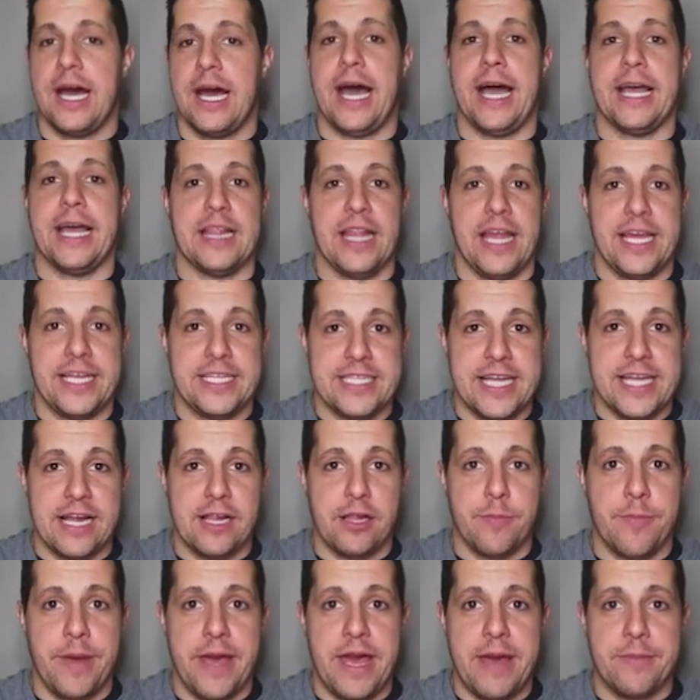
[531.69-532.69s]
I liked
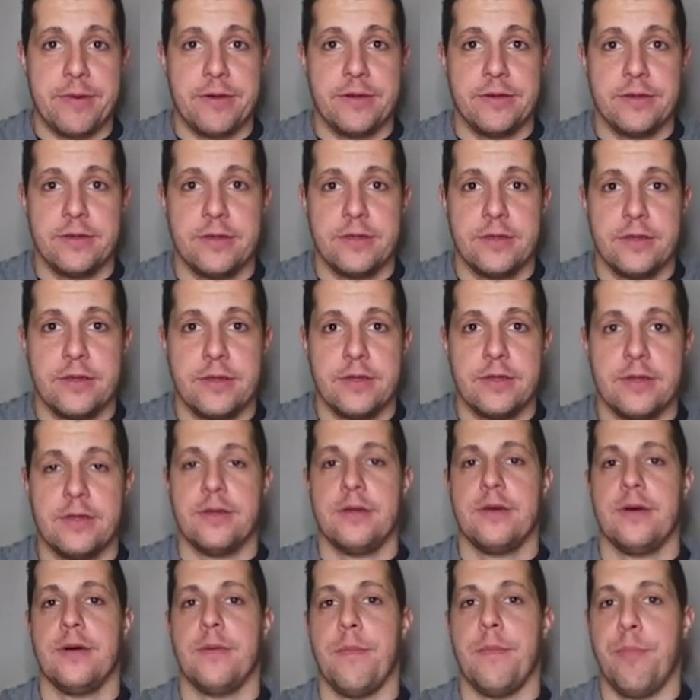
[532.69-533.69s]
Alabama,
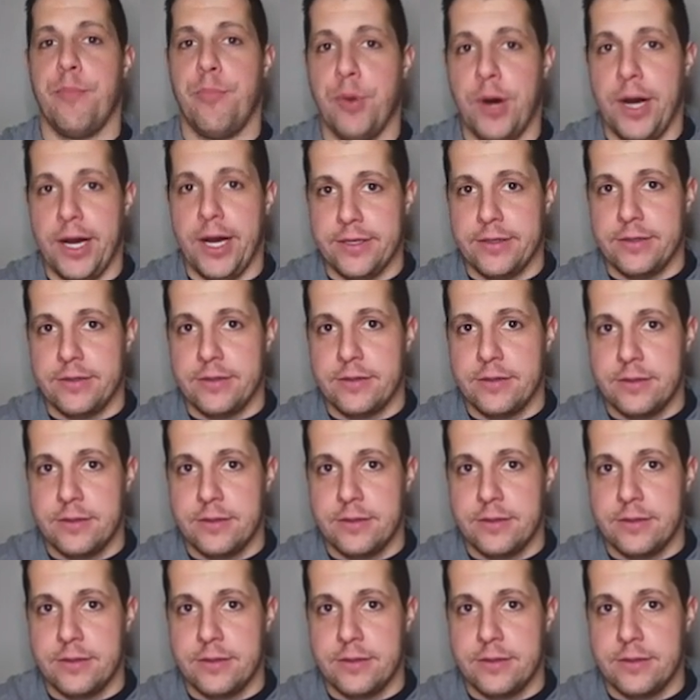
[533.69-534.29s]
but